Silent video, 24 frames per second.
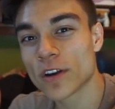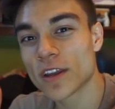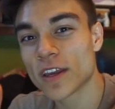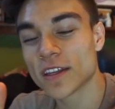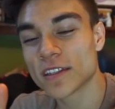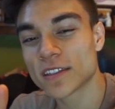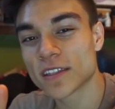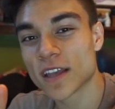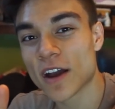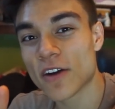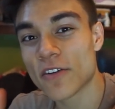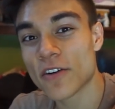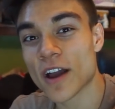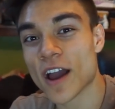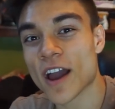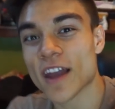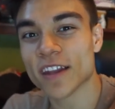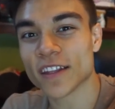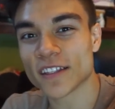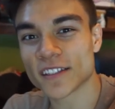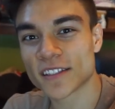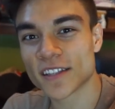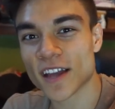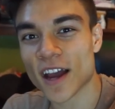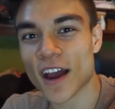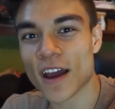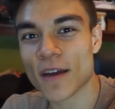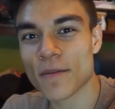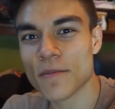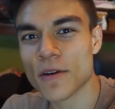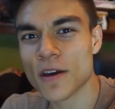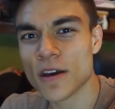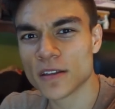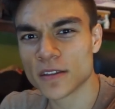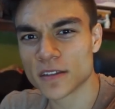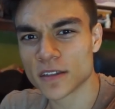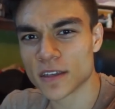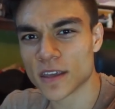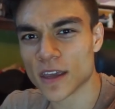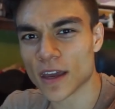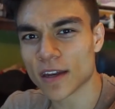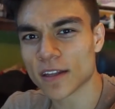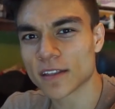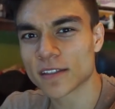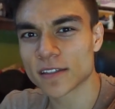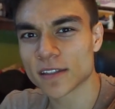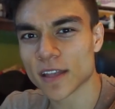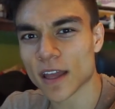days out and it's time to
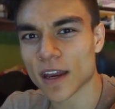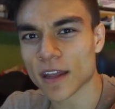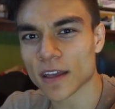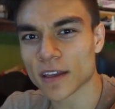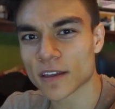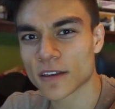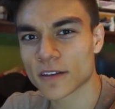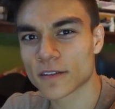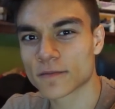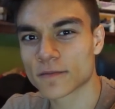get aesthetic.